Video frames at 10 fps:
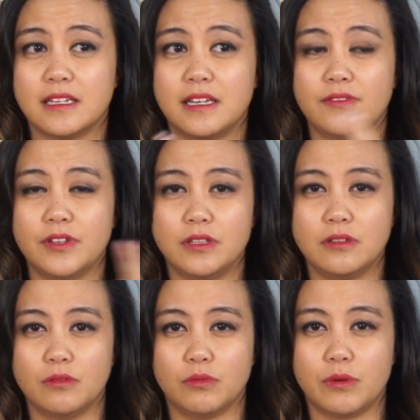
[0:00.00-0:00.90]
given
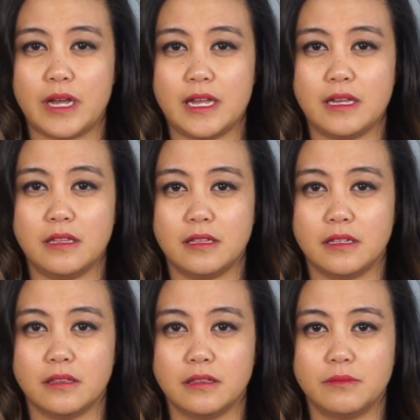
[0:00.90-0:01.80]
the way
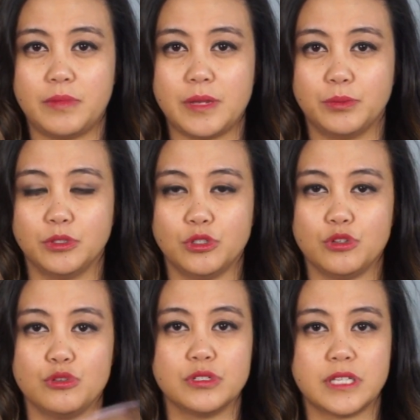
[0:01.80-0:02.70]
that people
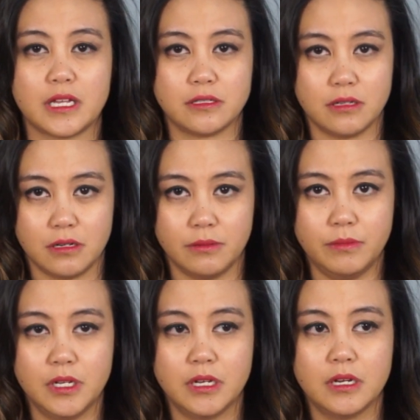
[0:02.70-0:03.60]
use that
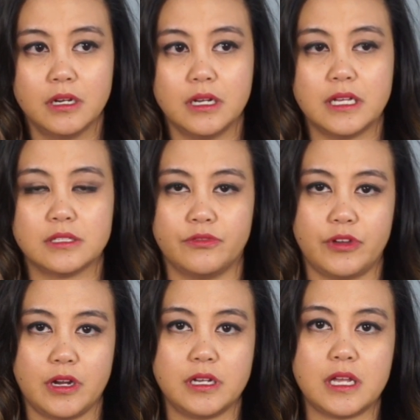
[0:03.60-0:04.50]
term, it's
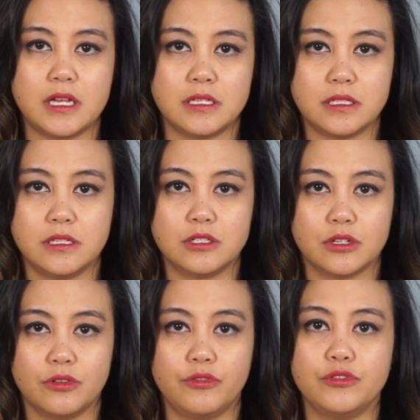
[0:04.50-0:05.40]
very easy to
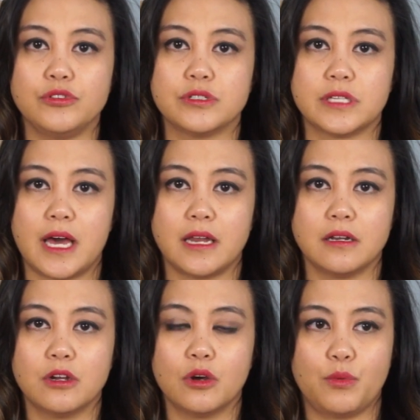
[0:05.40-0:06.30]
confuse that
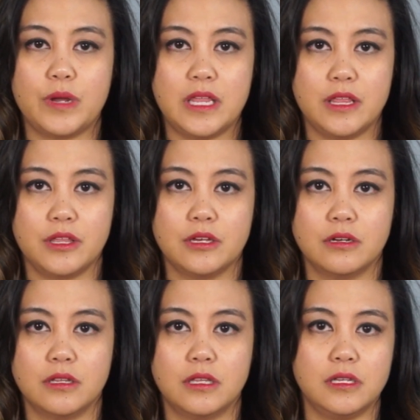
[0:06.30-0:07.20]
with
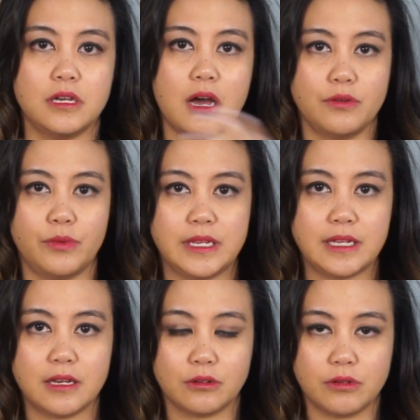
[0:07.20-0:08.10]
the yarn weight
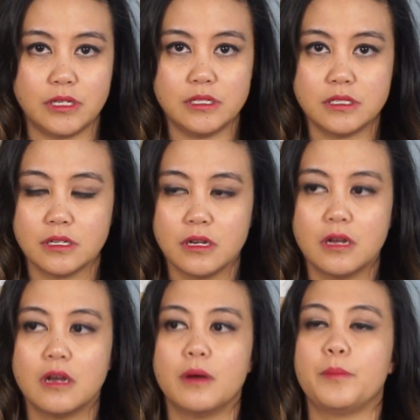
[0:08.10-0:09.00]
categories.
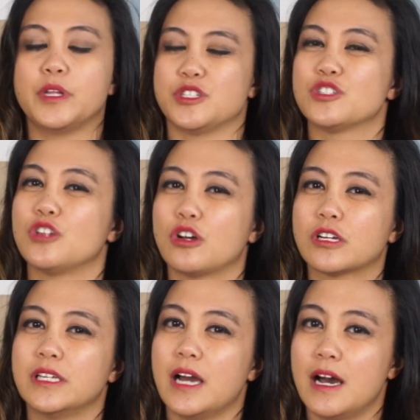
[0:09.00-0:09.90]
But
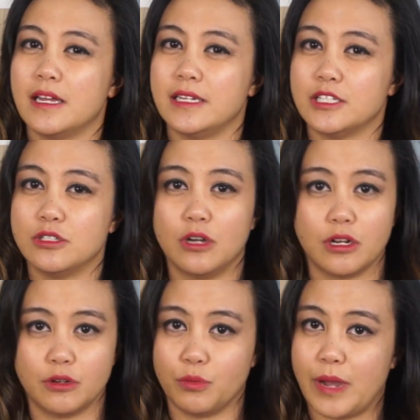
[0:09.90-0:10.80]
sock yarn is
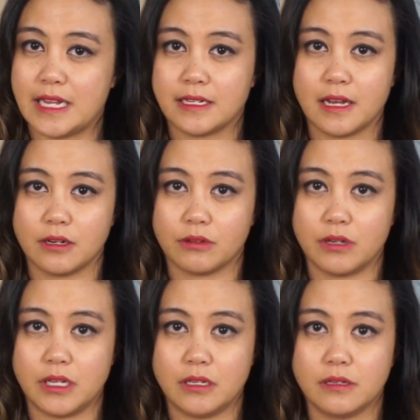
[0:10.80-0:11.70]
not a weight
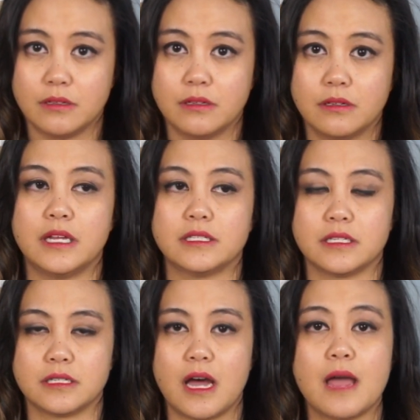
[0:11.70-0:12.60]
category. It's
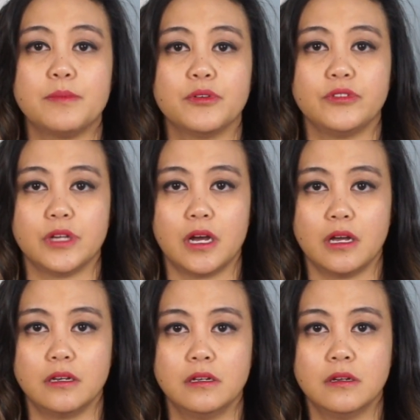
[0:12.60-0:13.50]
a type of
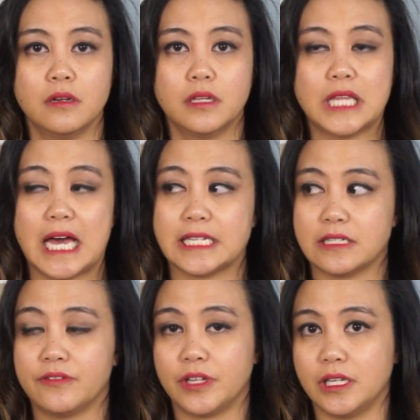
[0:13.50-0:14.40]
yarn that,
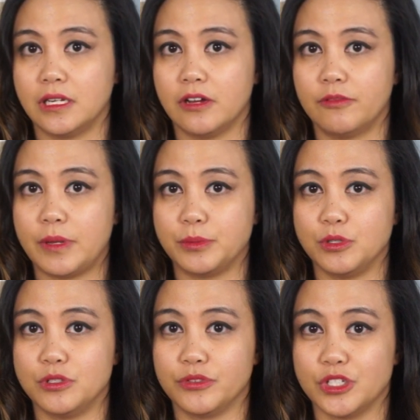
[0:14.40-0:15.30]
funnily enough, people
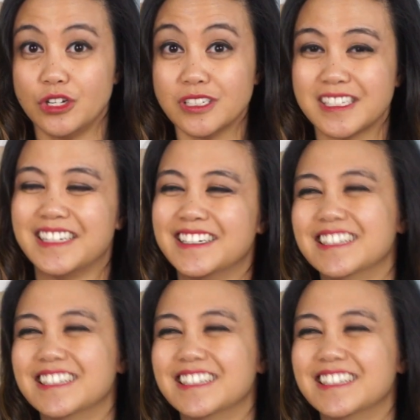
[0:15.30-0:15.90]
use for socks.